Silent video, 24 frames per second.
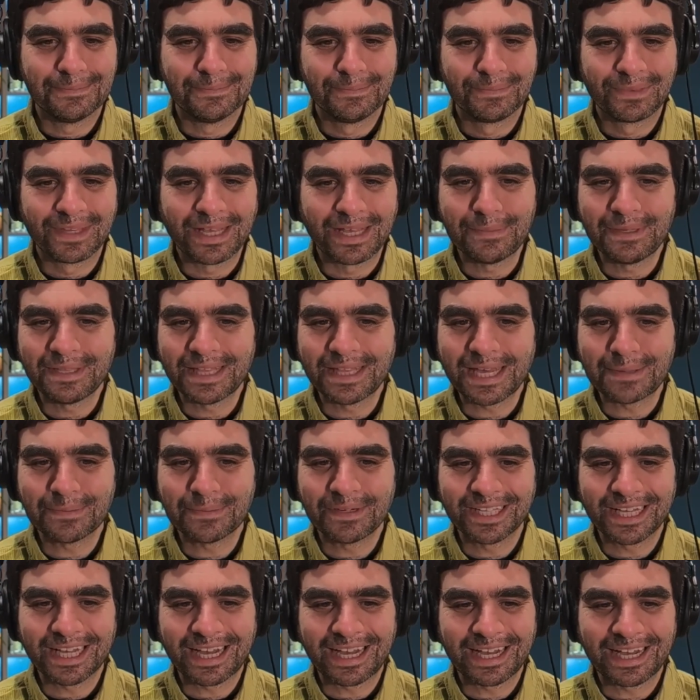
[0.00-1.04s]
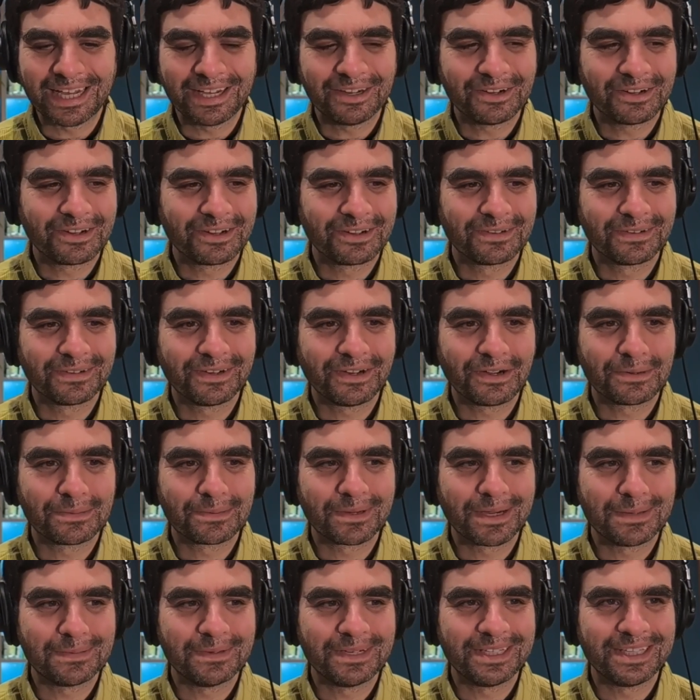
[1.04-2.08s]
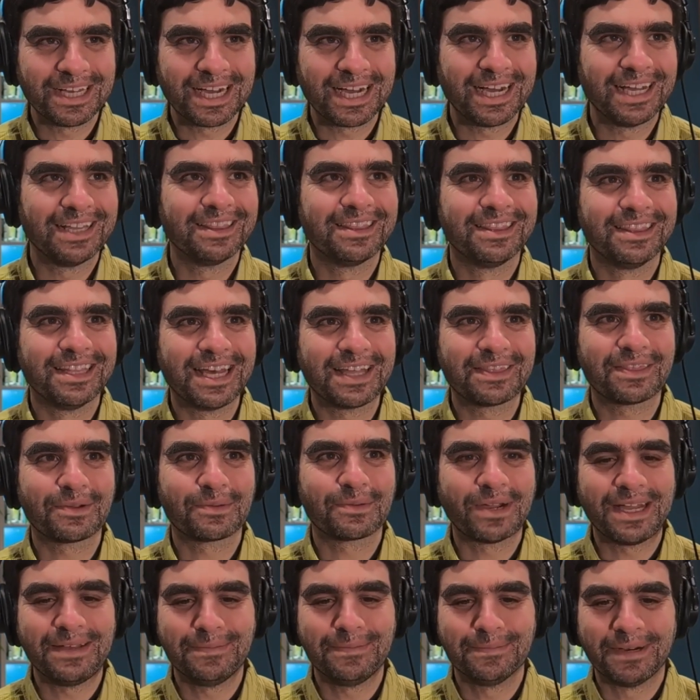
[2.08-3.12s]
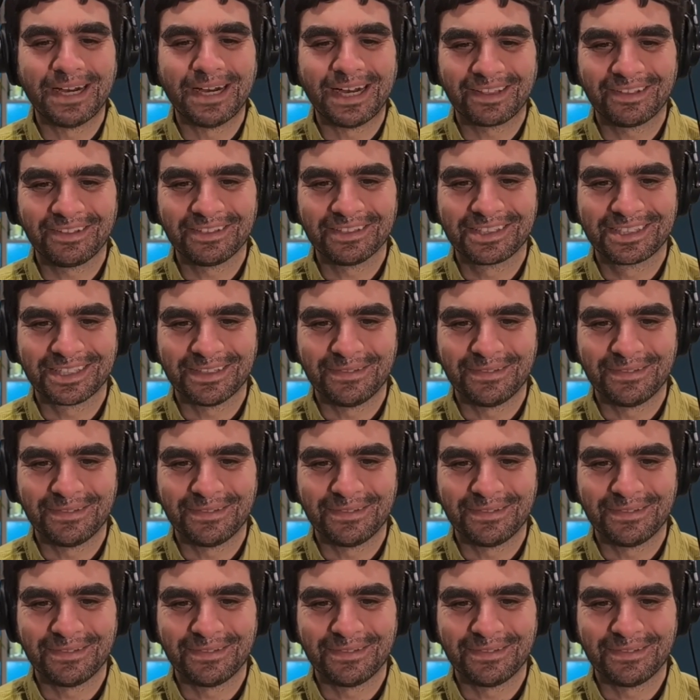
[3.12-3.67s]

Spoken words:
mean, Emily and I are probably not the right models.